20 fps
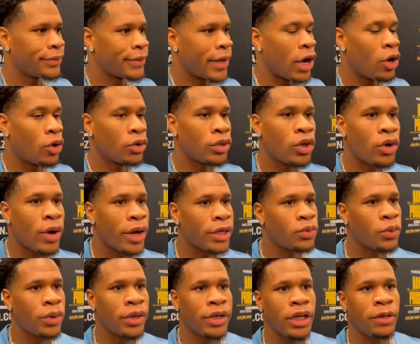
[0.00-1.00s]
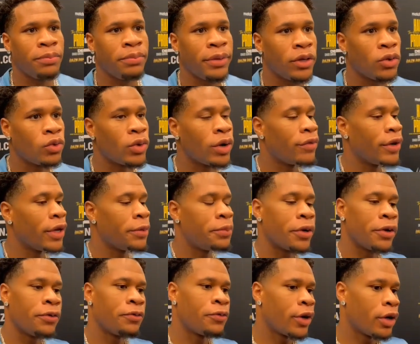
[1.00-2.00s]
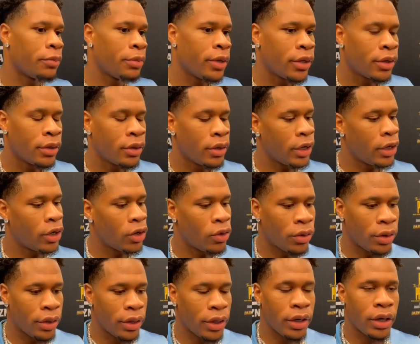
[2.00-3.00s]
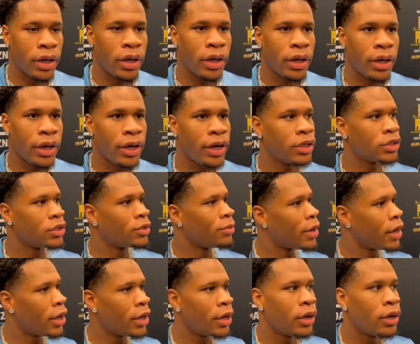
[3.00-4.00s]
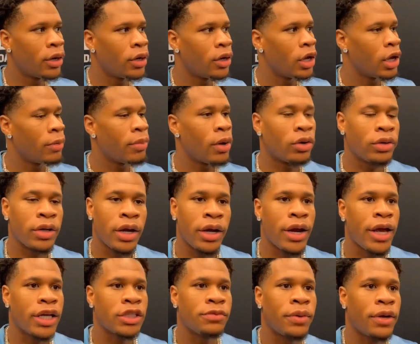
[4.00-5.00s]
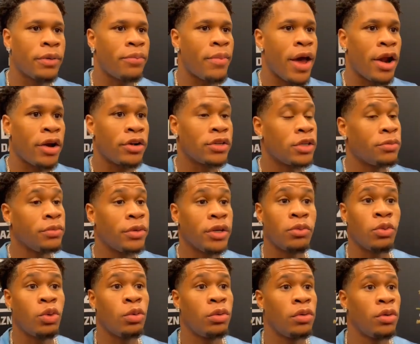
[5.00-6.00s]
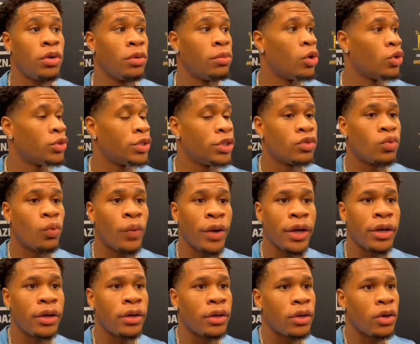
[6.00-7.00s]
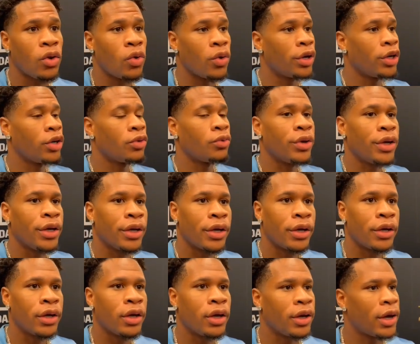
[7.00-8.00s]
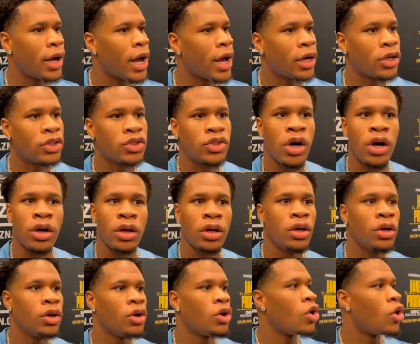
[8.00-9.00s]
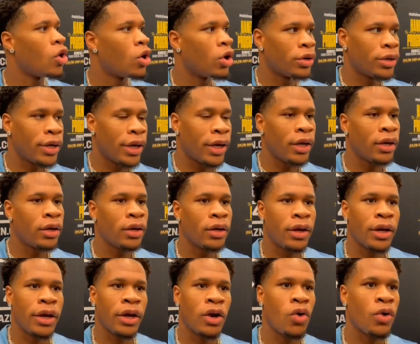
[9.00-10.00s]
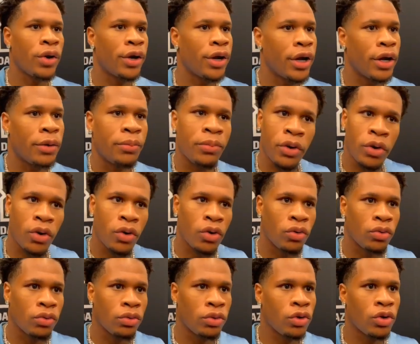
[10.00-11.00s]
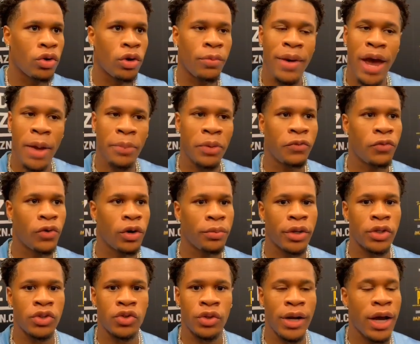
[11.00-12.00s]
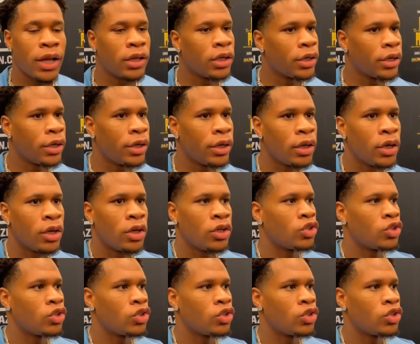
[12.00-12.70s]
I don't know. I just want to keep beating whoever they put in front of me. It don't. It, uh, it doesn't matter about none of that. Matter to me most is winning, going in the ring, and uh, a guy can talk all day and go in there and put on you know a bad performance or not look good.